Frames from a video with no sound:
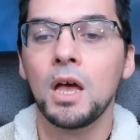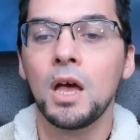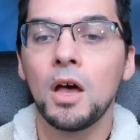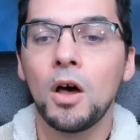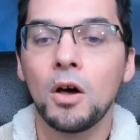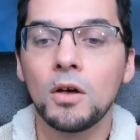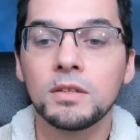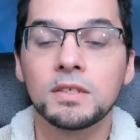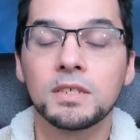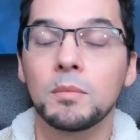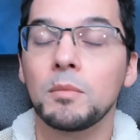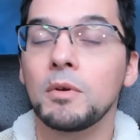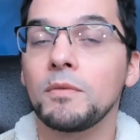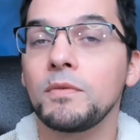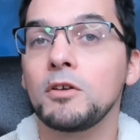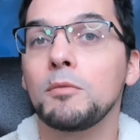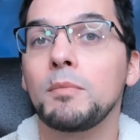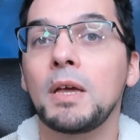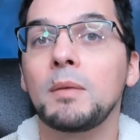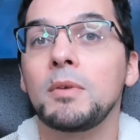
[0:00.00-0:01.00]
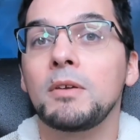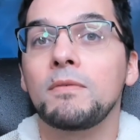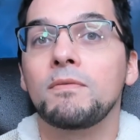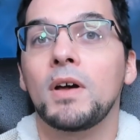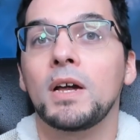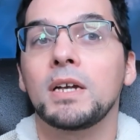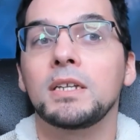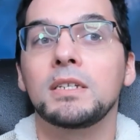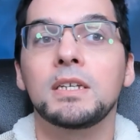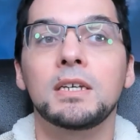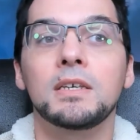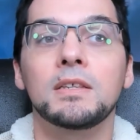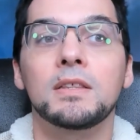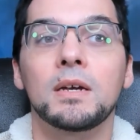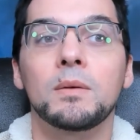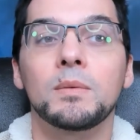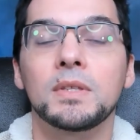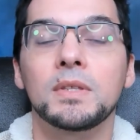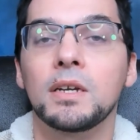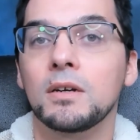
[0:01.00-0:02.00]
Some of you may be finding
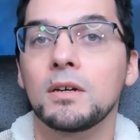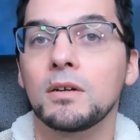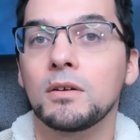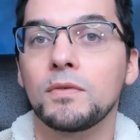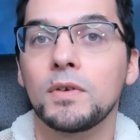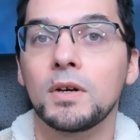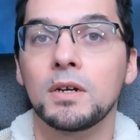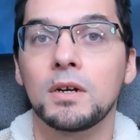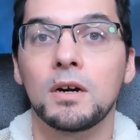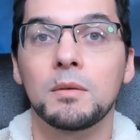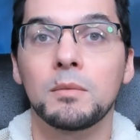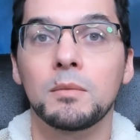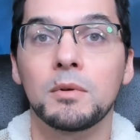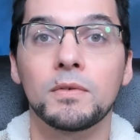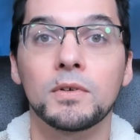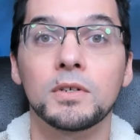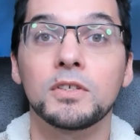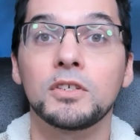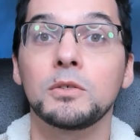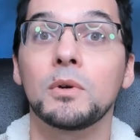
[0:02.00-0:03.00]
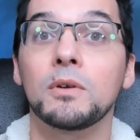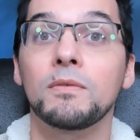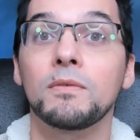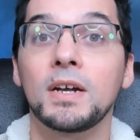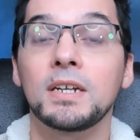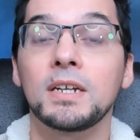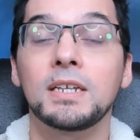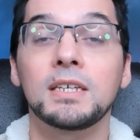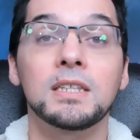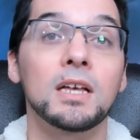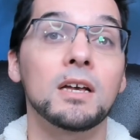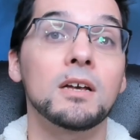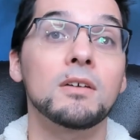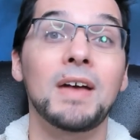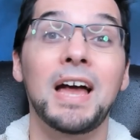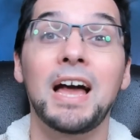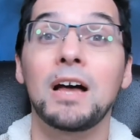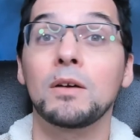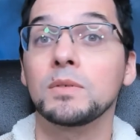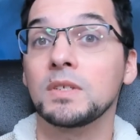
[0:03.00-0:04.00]
that with the Hierophant card reversed, you are finding love
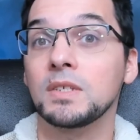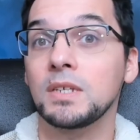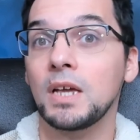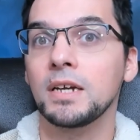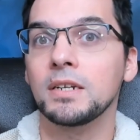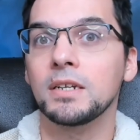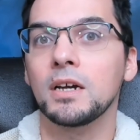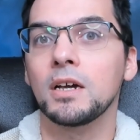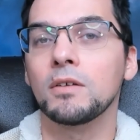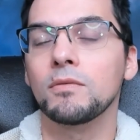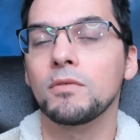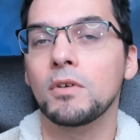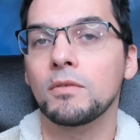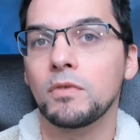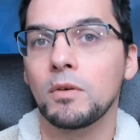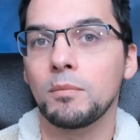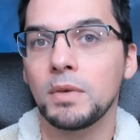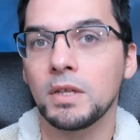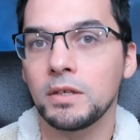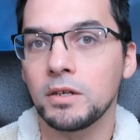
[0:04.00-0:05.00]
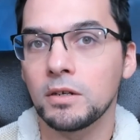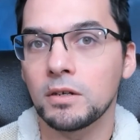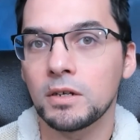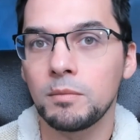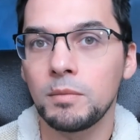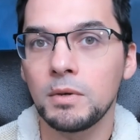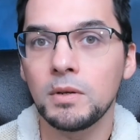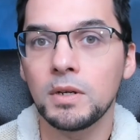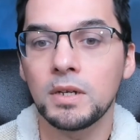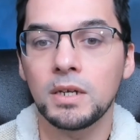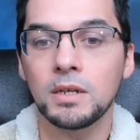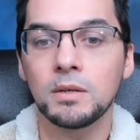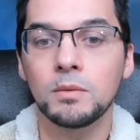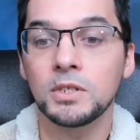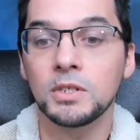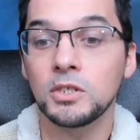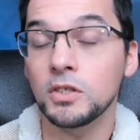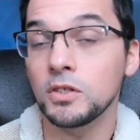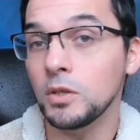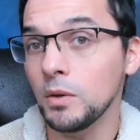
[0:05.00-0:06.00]
outside of familiar community,
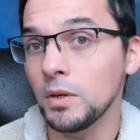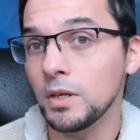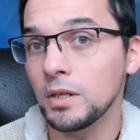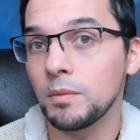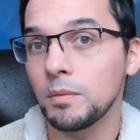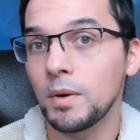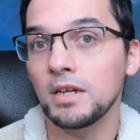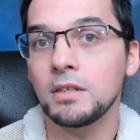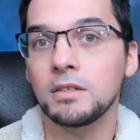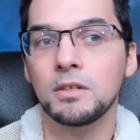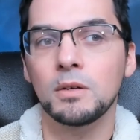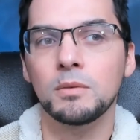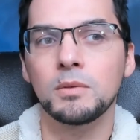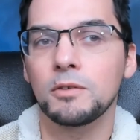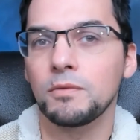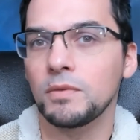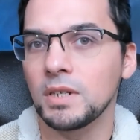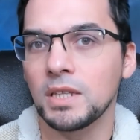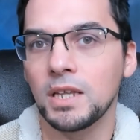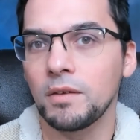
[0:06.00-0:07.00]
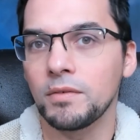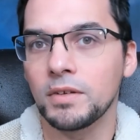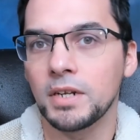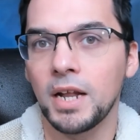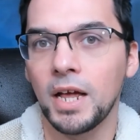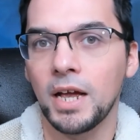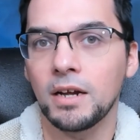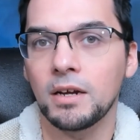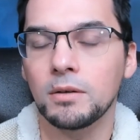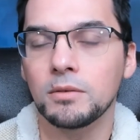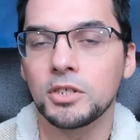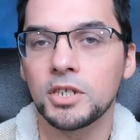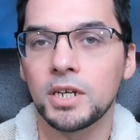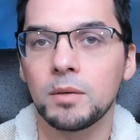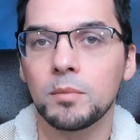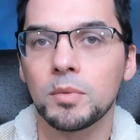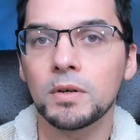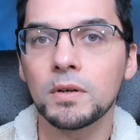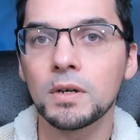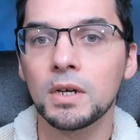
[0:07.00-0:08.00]
which is good, right? Don't look for love in an echo
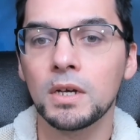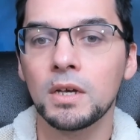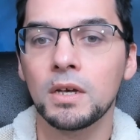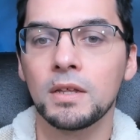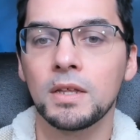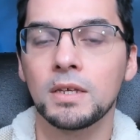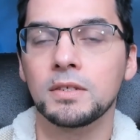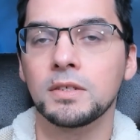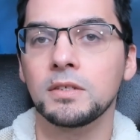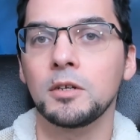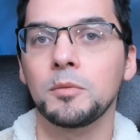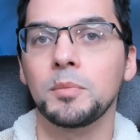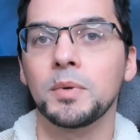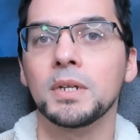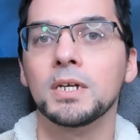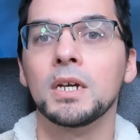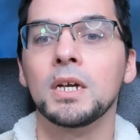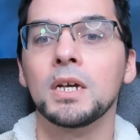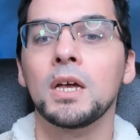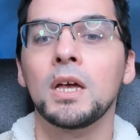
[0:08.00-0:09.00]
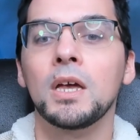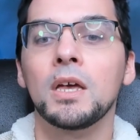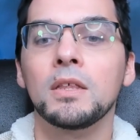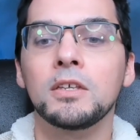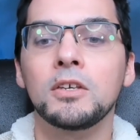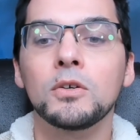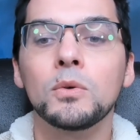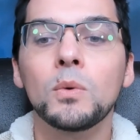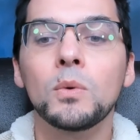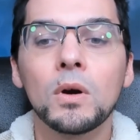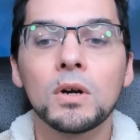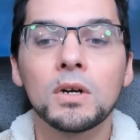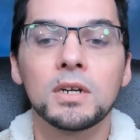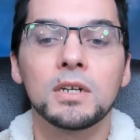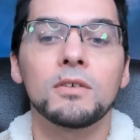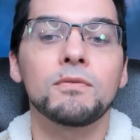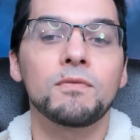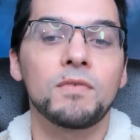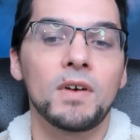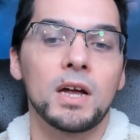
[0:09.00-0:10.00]
chamber. That's stupid. You are going
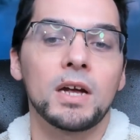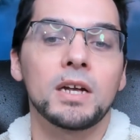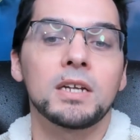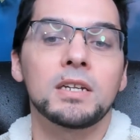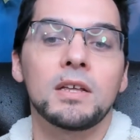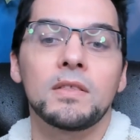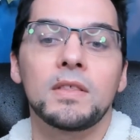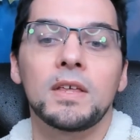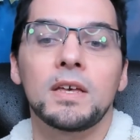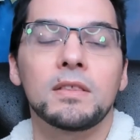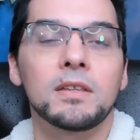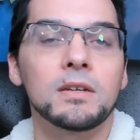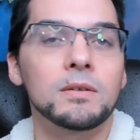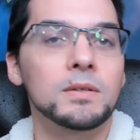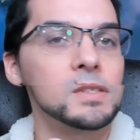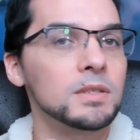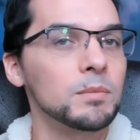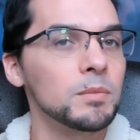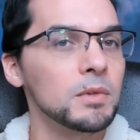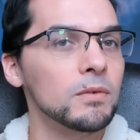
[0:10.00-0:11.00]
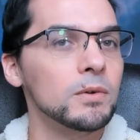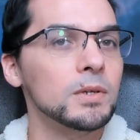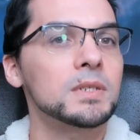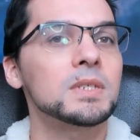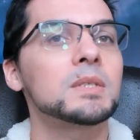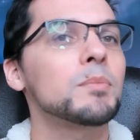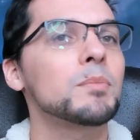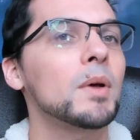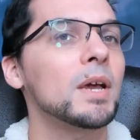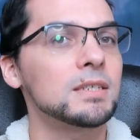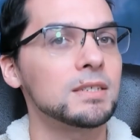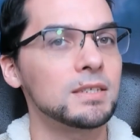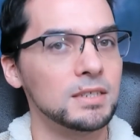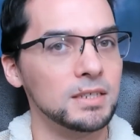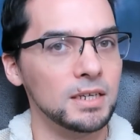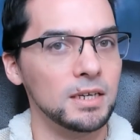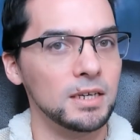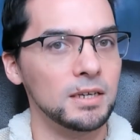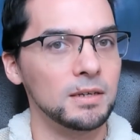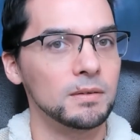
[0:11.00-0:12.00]
to find that there is something very
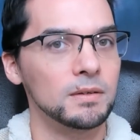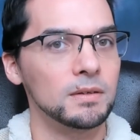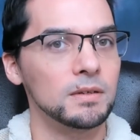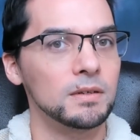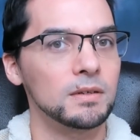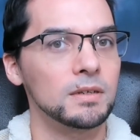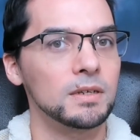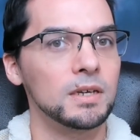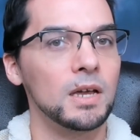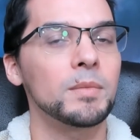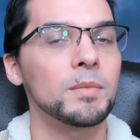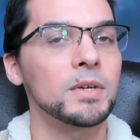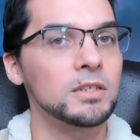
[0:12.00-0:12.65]
spicy coming to